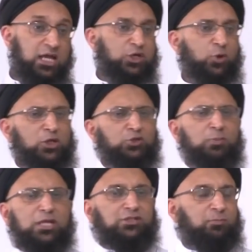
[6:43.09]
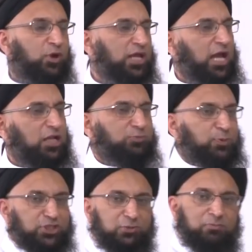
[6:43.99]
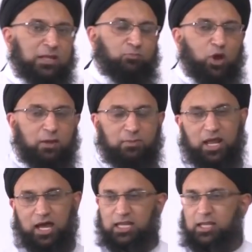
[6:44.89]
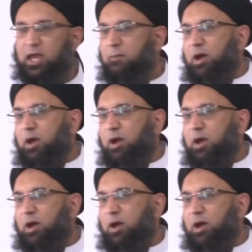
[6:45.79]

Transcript: She went to meet somebody else, but she met Muhammad Ali.